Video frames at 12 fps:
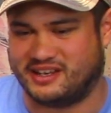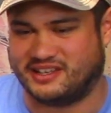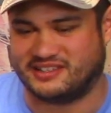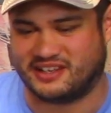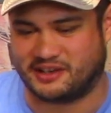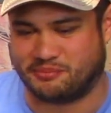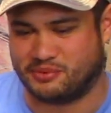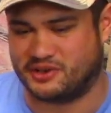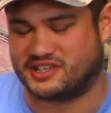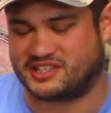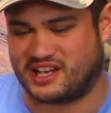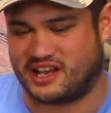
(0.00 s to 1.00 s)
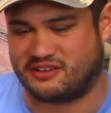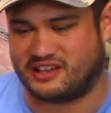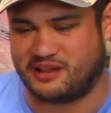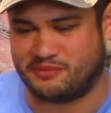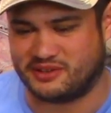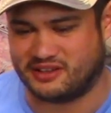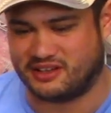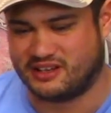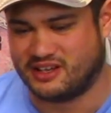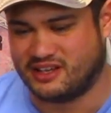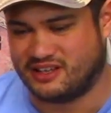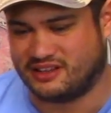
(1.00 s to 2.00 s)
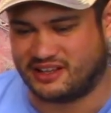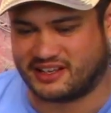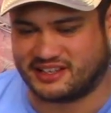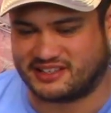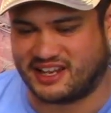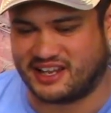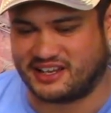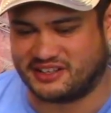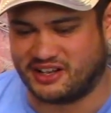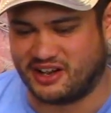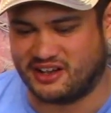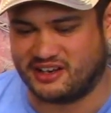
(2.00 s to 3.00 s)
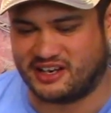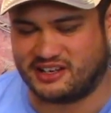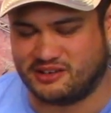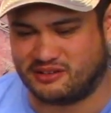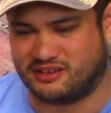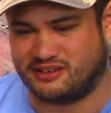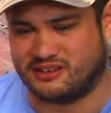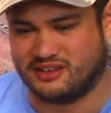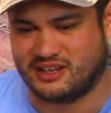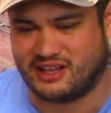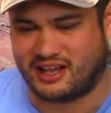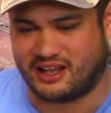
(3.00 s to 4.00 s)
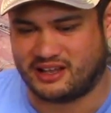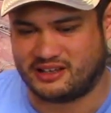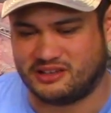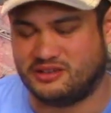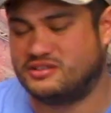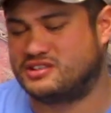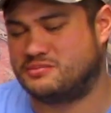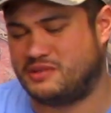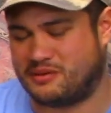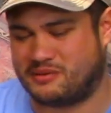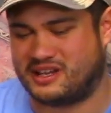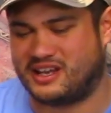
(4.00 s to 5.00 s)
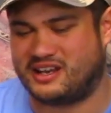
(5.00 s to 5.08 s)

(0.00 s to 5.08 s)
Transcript: He's like a British guy who came with a tan gun, and you used to be able to get